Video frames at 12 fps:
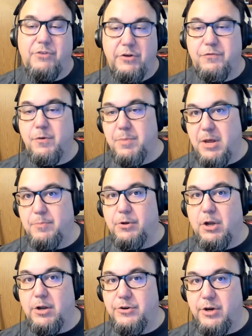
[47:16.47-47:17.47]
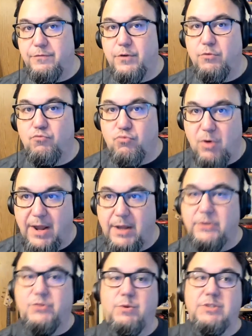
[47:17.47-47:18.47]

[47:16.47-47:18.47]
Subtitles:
different people on different rings.